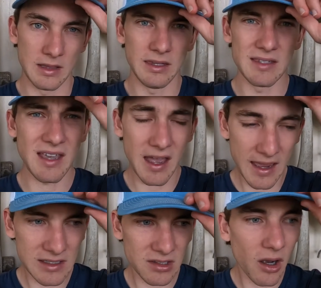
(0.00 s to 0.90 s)
These
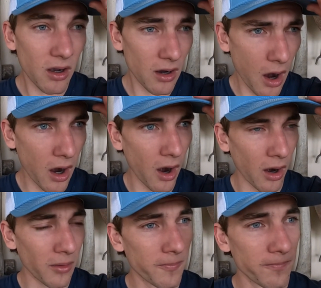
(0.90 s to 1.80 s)
guys
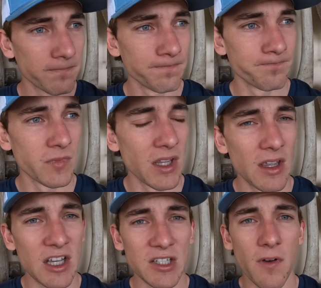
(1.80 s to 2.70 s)
are,
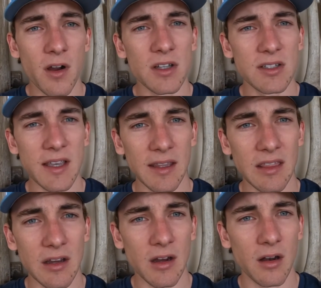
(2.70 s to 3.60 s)
as far as like
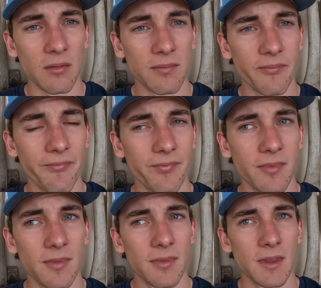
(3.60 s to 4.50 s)
their
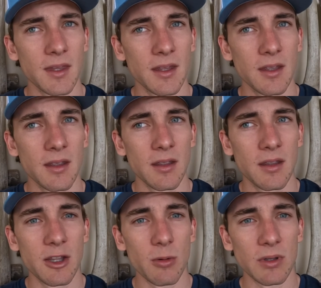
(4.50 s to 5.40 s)

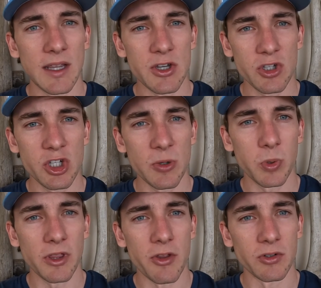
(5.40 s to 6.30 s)
their relationship
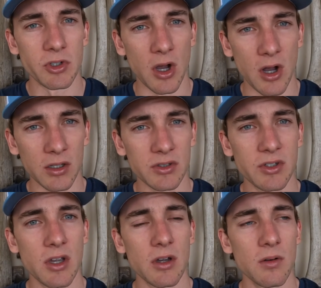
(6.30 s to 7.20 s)
with other dogs
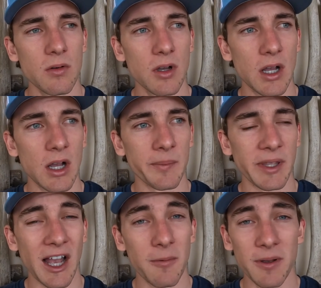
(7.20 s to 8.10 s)
go, um,
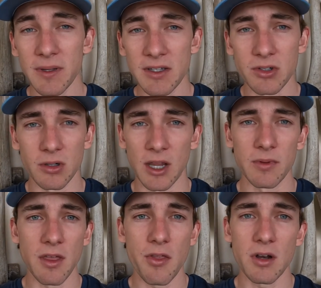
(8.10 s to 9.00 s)
Cowboy plays great
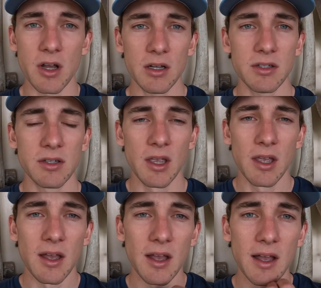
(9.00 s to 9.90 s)
with other dogs.
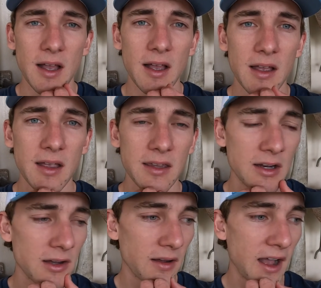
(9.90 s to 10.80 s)
Uh, you
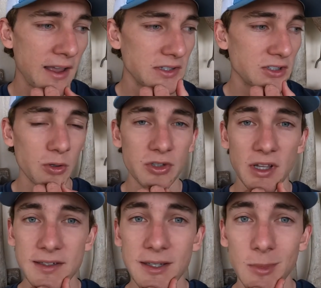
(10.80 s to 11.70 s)
know, I
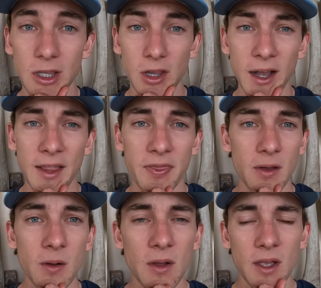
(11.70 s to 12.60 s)
socialized him a lot
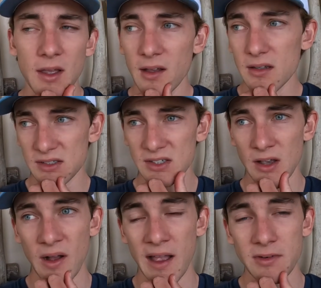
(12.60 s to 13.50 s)
though.
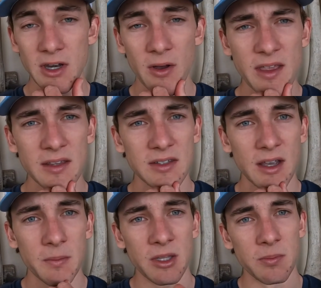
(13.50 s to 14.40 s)
So I know that
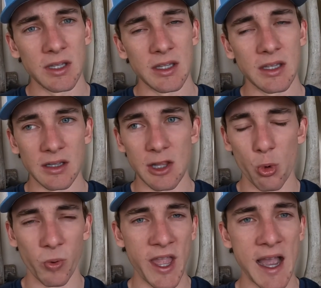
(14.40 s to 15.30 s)
some can be a
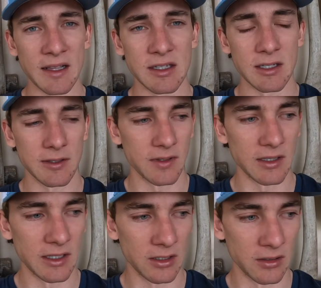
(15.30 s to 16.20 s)
little reactive, a
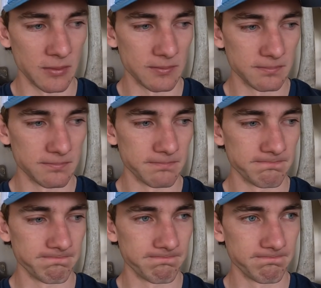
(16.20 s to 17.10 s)
little
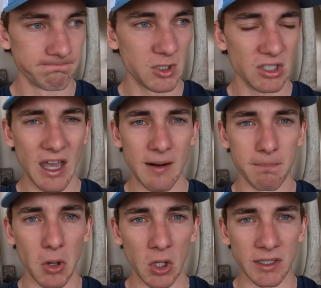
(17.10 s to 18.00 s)
just kind
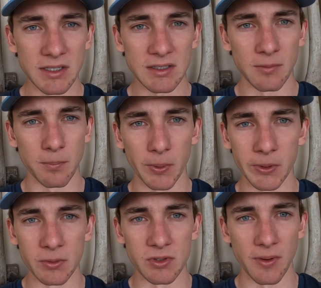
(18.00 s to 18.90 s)
of bullies. They're
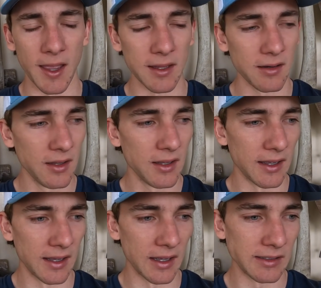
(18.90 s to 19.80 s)
brutes, right?
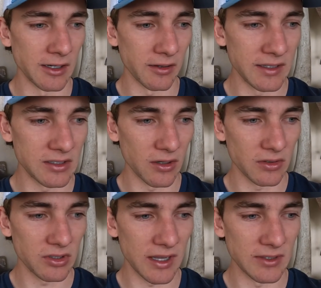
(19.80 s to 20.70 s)
Uh, you know, he
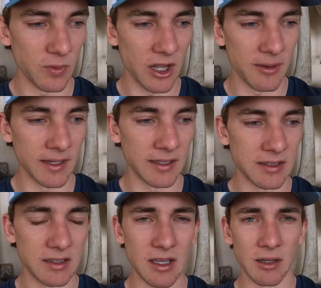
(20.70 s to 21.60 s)
socialized well, but he's
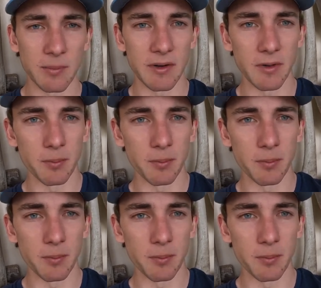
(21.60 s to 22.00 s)
still a bit of a